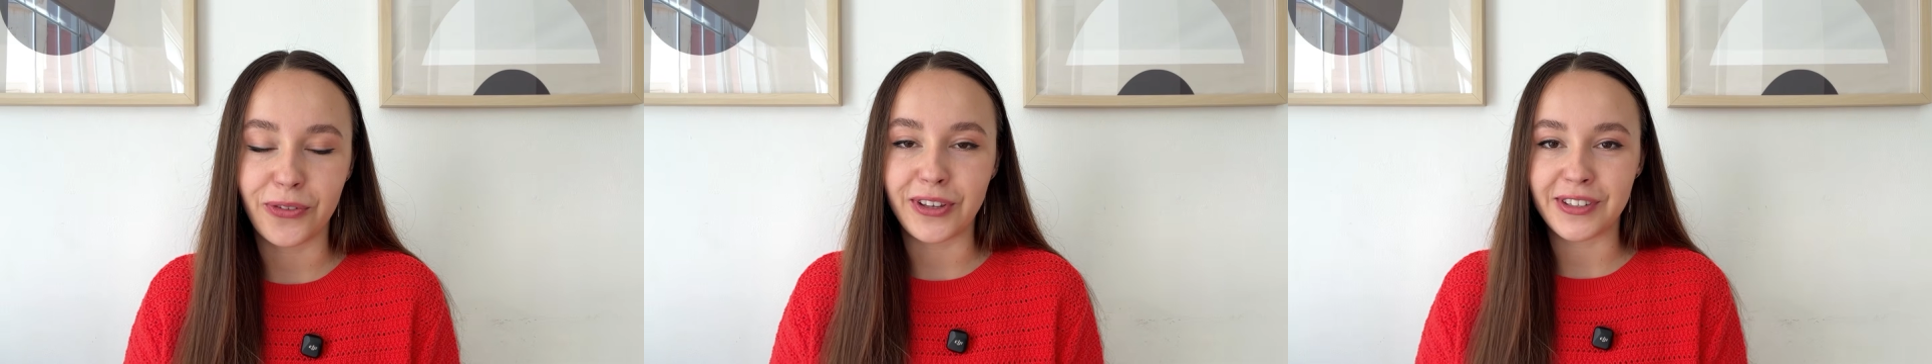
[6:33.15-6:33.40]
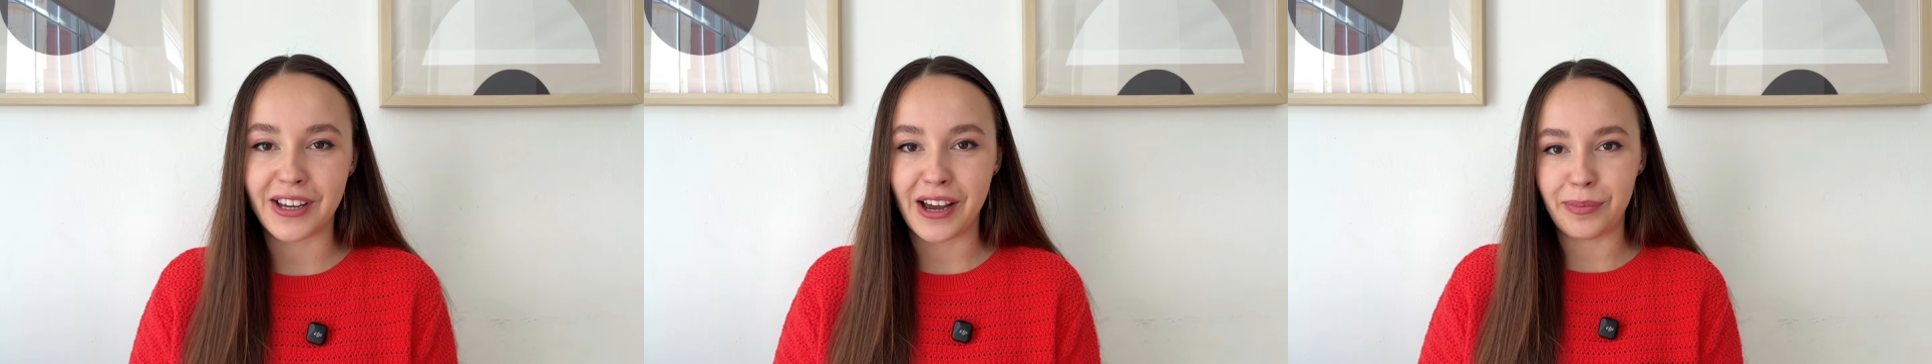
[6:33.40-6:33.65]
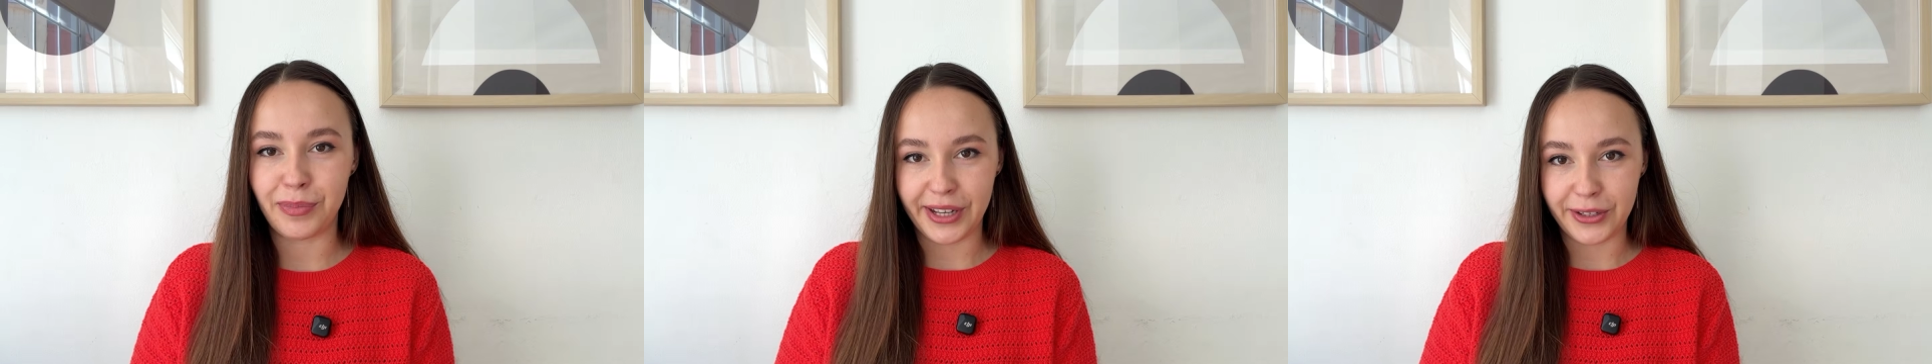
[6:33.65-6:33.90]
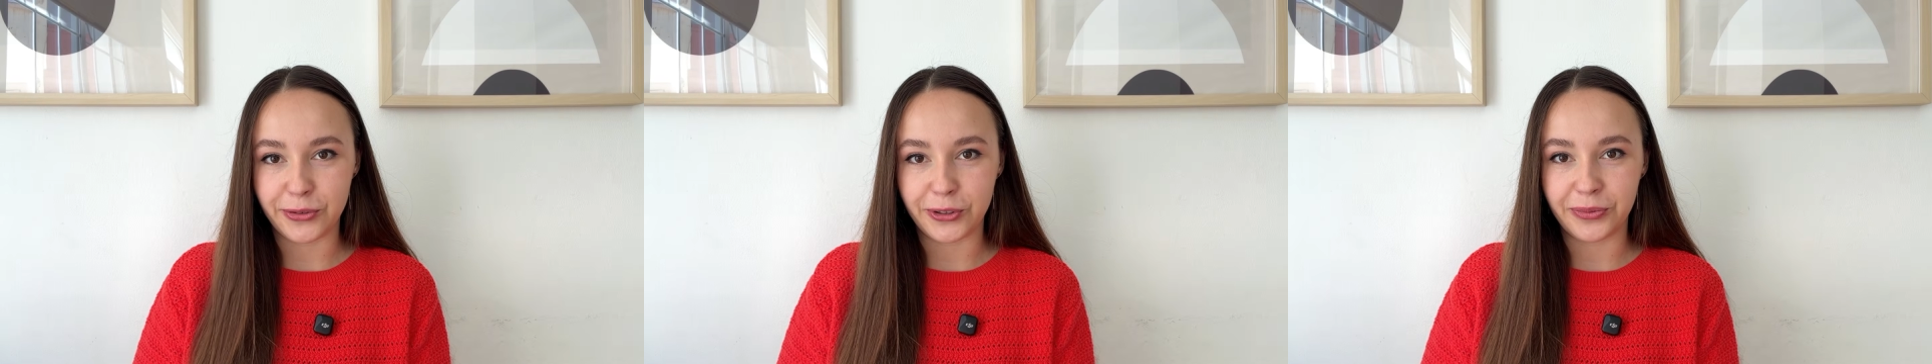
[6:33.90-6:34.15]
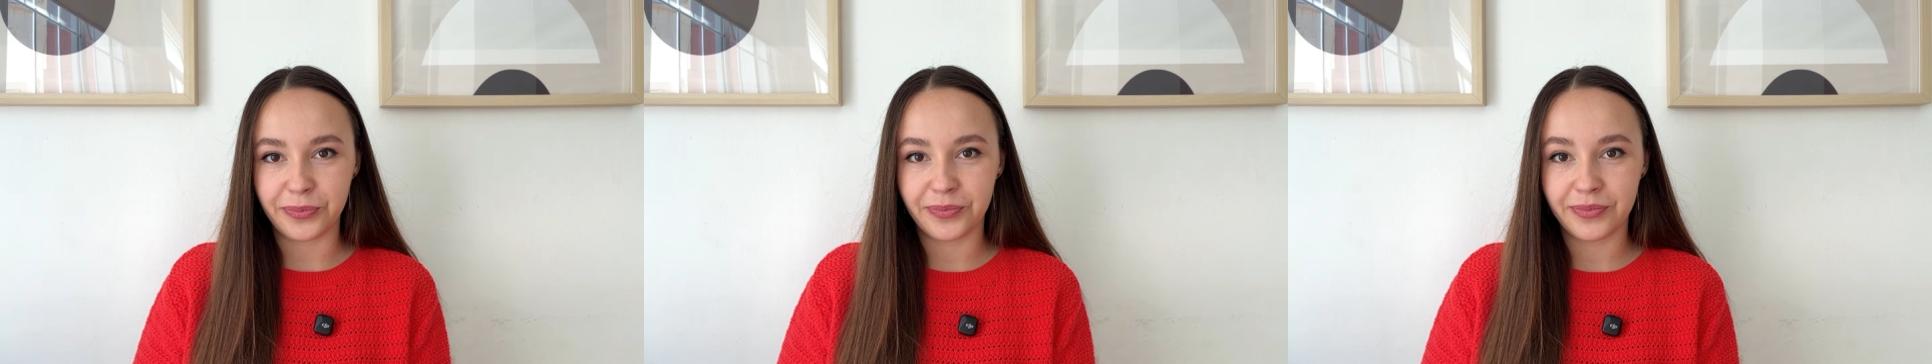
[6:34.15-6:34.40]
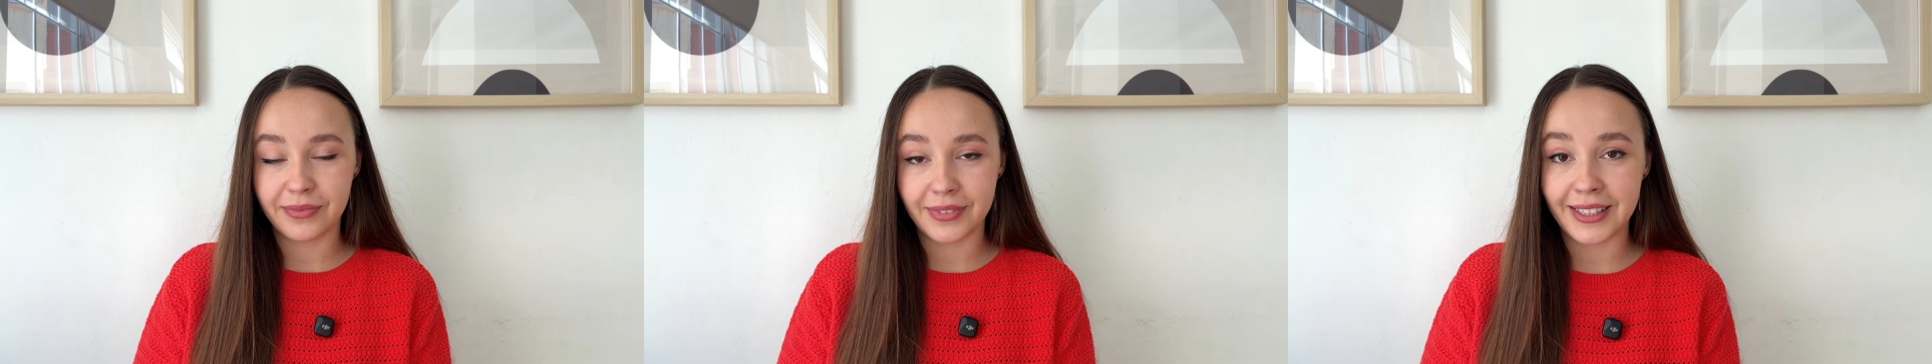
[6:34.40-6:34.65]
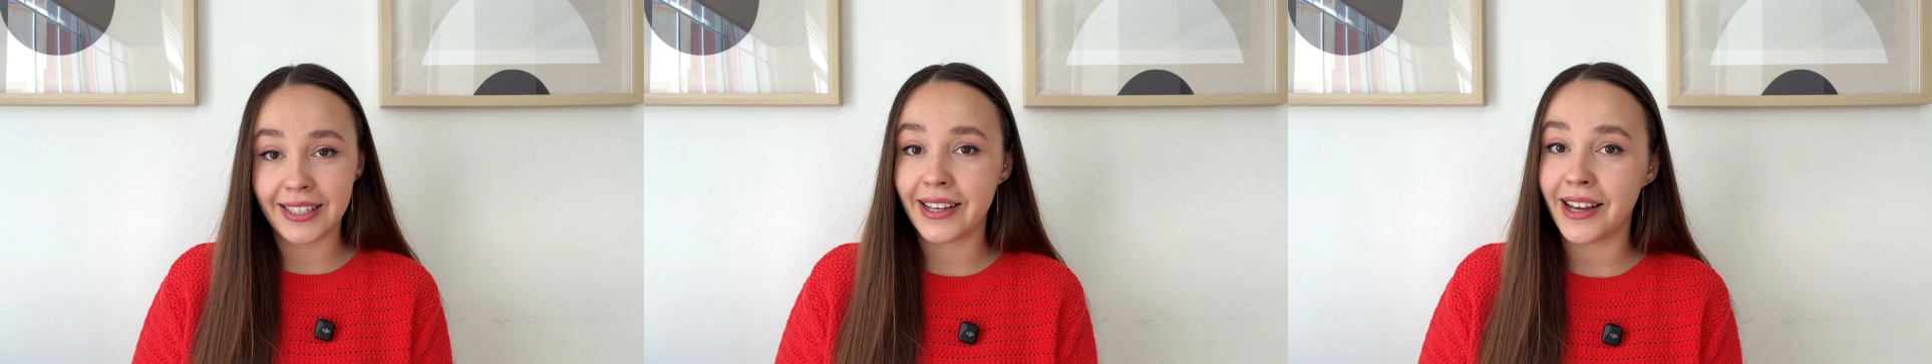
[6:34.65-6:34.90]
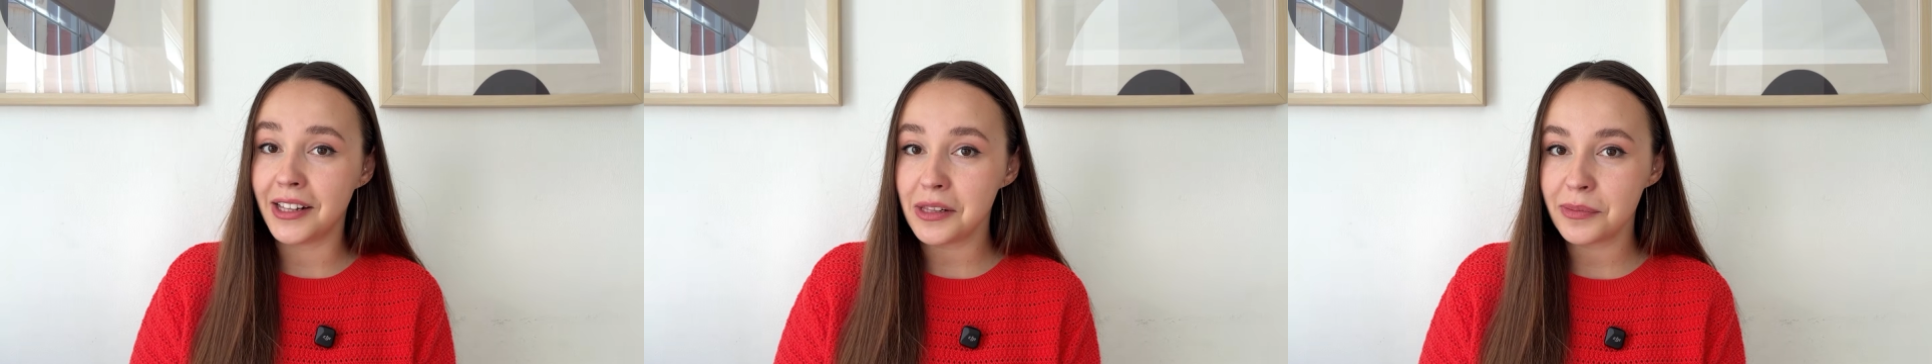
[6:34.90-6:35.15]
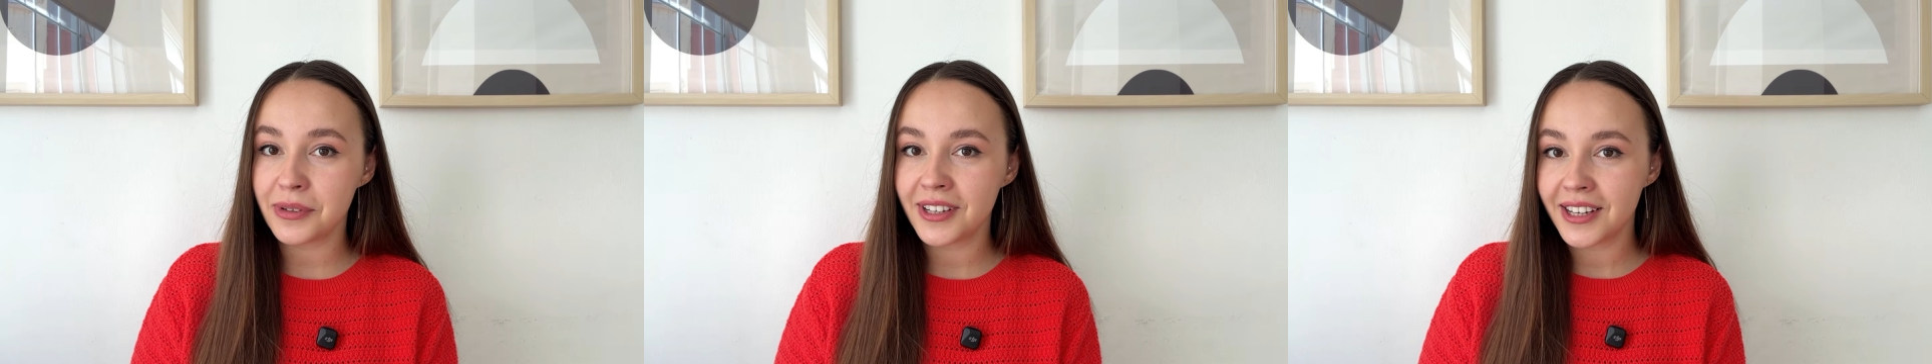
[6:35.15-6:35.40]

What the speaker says: the entire platform. Need help?